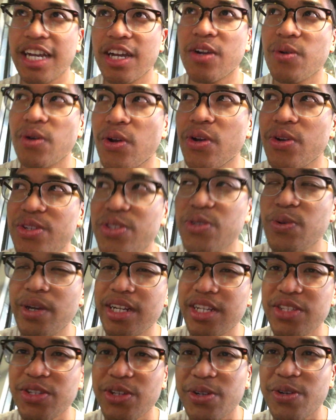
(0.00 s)
a grown
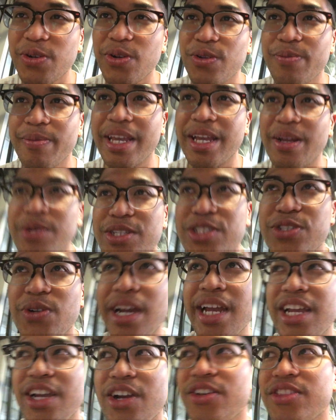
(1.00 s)
22 year old man was
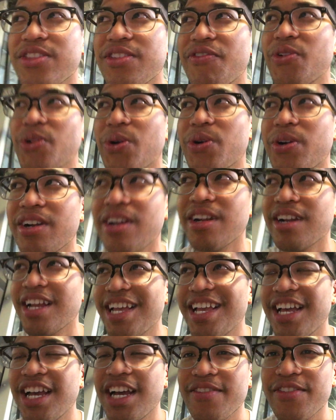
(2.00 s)
crying on the floor
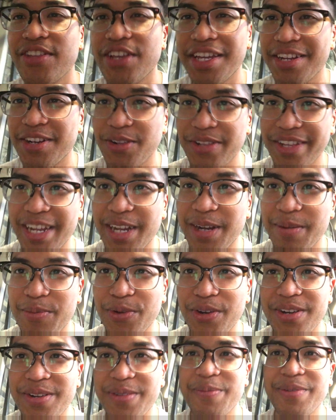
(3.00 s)
of the Italy
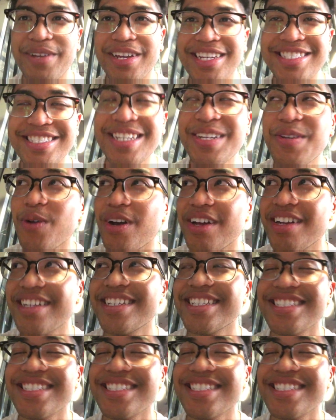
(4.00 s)
airport because he wanted